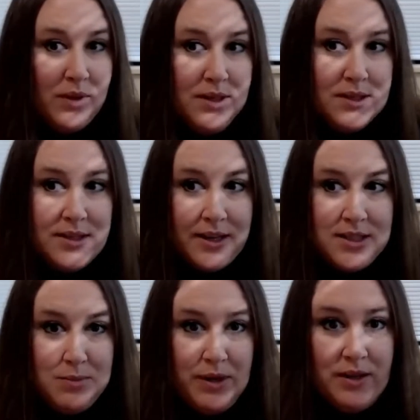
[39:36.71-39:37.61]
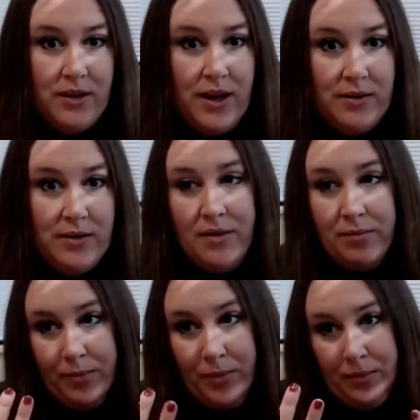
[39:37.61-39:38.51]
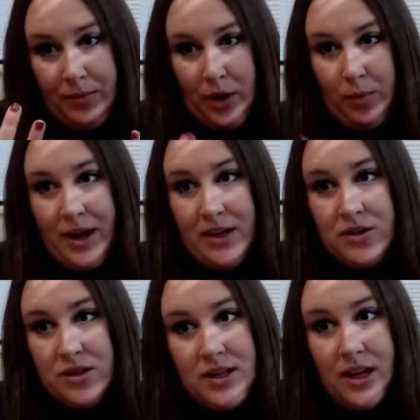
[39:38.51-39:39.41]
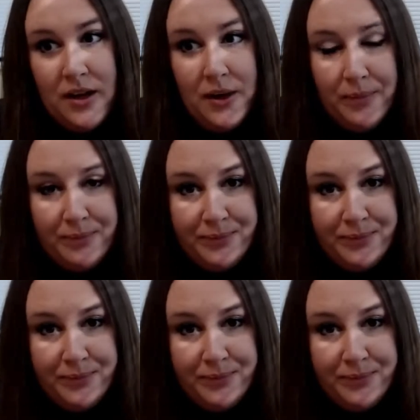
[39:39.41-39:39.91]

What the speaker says: assessment and you know, patient data.